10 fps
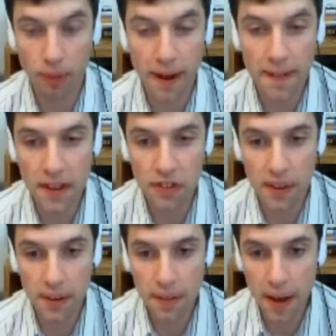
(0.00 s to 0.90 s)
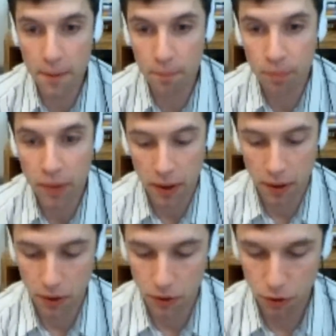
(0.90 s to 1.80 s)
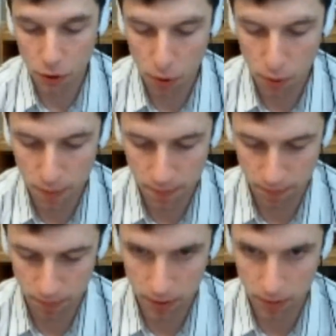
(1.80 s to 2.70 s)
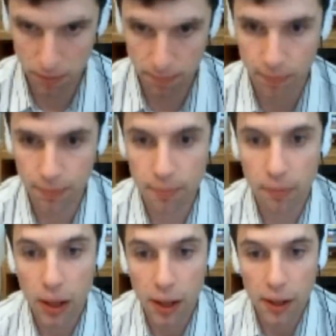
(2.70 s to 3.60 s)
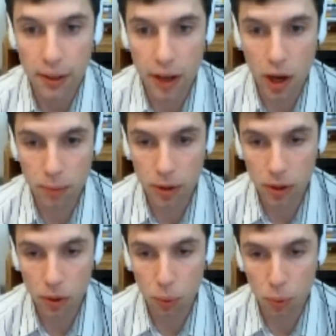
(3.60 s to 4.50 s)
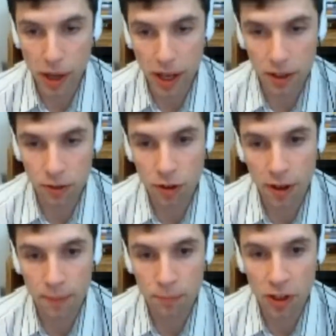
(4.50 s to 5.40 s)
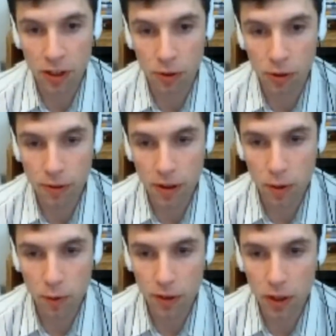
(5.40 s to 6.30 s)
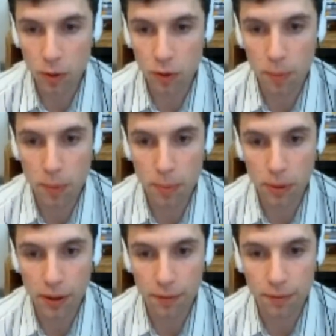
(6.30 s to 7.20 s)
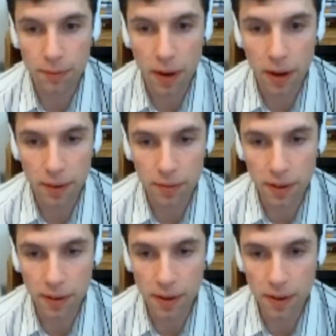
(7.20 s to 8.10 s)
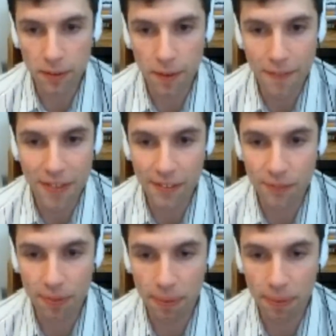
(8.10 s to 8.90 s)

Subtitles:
And that's the end of that. So now I'm going to go and check out all the other videos that people have done, and I think